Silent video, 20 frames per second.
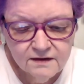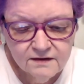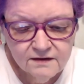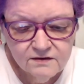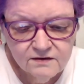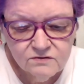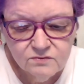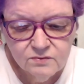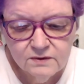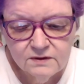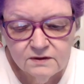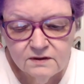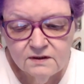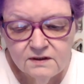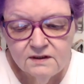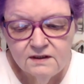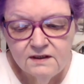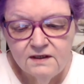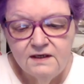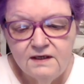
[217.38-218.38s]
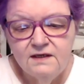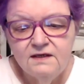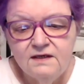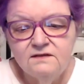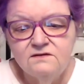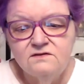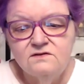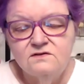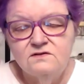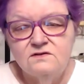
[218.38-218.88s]
this one,
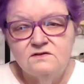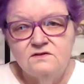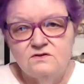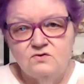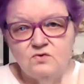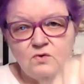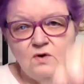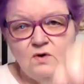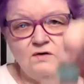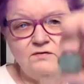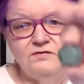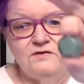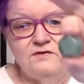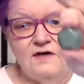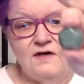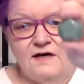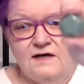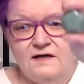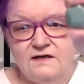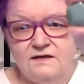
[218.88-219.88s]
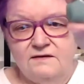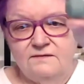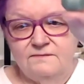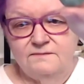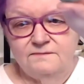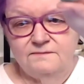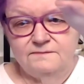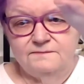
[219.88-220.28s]
it's 12 sided